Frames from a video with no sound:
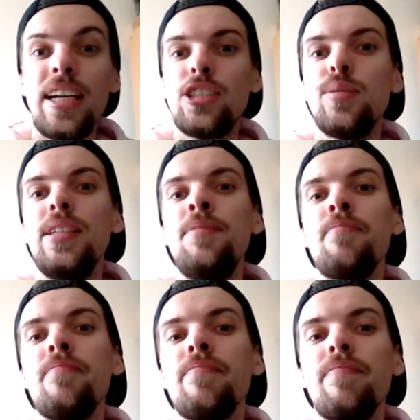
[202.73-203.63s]
actually,
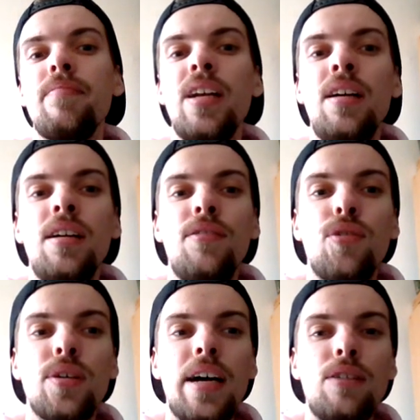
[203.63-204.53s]

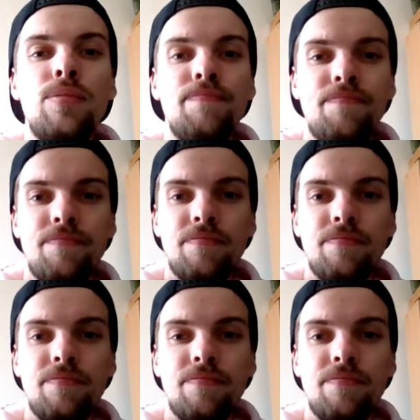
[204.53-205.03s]
for now.